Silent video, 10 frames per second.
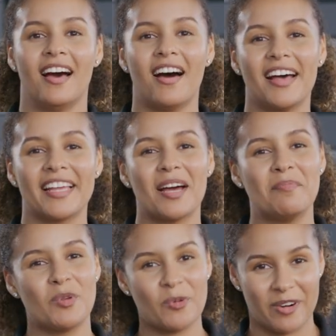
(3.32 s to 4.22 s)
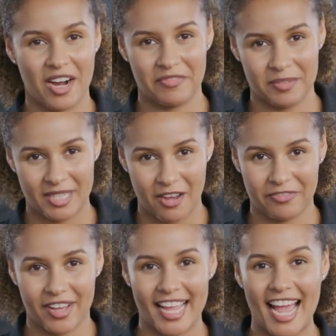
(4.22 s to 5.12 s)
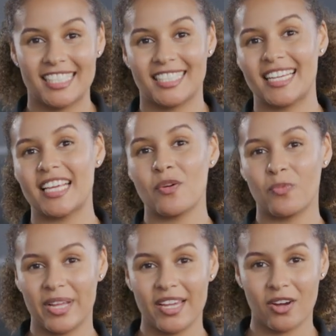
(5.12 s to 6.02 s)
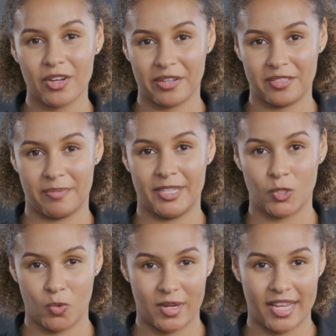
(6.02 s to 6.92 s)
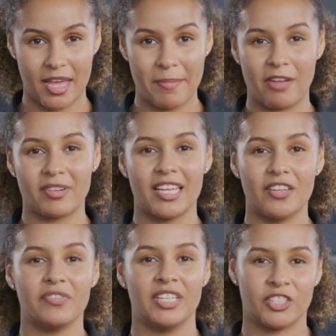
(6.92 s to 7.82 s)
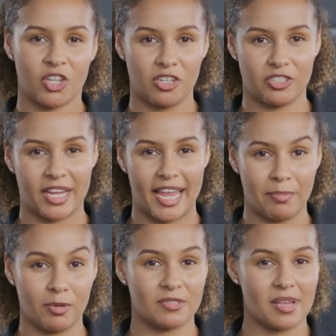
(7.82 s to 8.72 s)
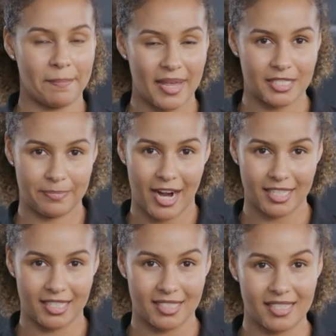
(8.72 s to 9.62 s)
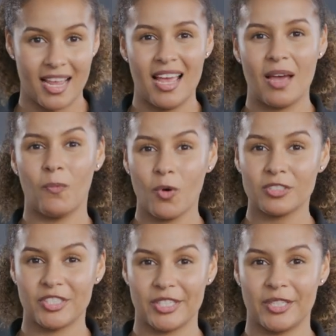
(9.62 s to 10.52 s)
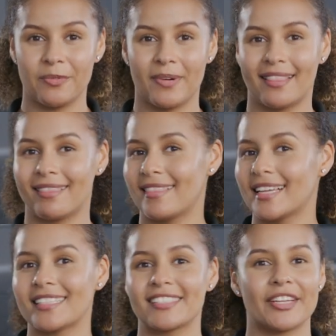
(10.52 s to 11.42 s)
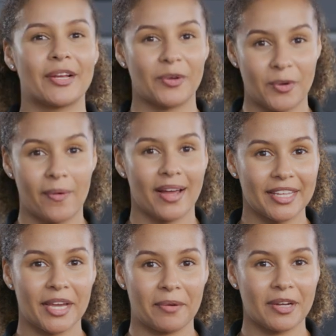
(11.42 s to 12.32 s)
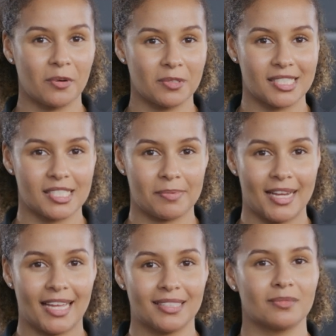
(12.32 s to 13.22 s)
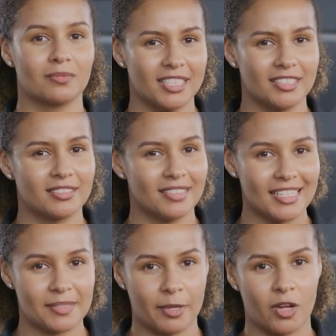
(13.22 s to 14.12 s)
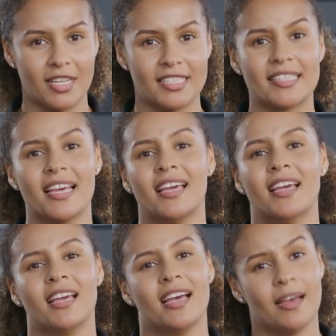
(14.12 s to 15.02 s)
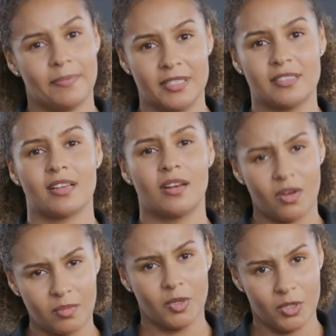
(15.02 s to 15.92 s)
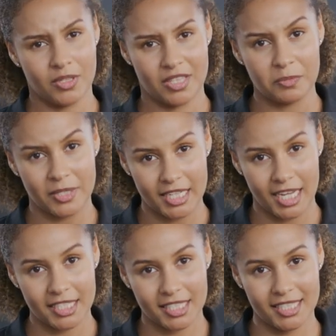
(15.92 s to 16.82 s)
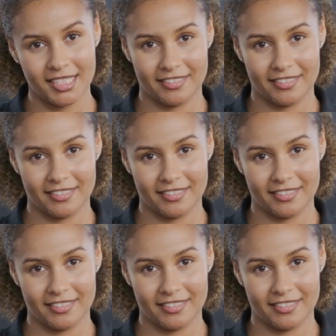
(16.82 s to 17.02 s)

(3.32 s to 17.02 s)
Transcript: Hi, I'm Laura from Delphi, and today we are going to be talking about EV charger cables best practice and what to do when things don't quite go according to plan, which, let's be honest, happens a lot more than we'd like.